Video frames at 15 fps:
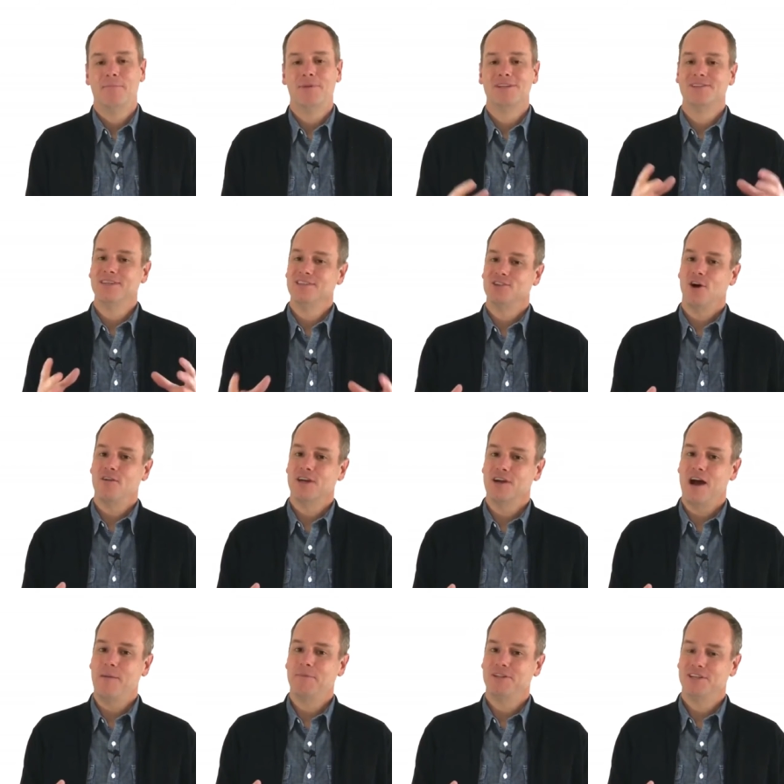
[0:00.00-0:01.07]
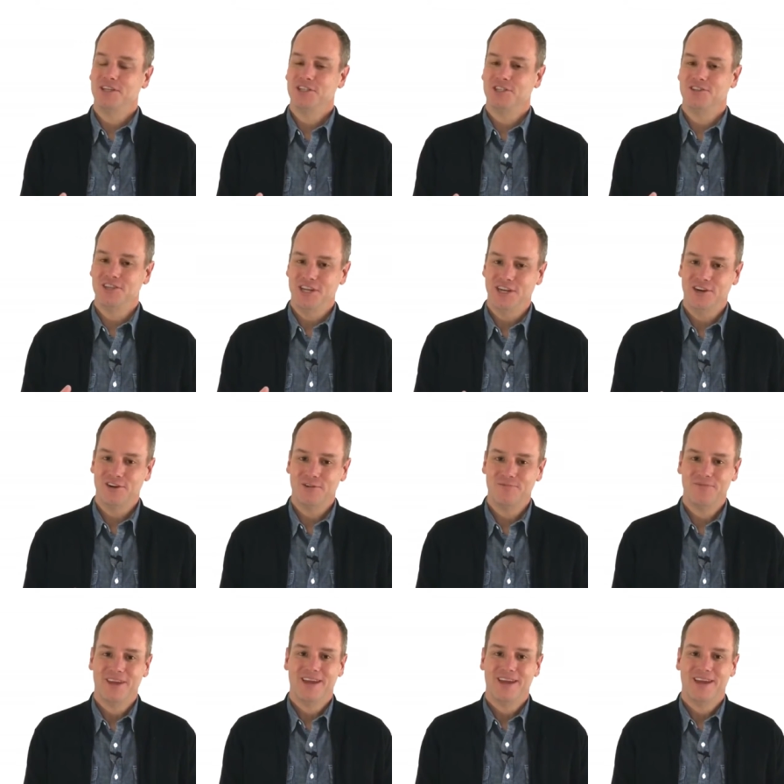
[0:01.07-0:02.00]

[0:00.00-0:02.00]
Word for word: But since all the competition's here,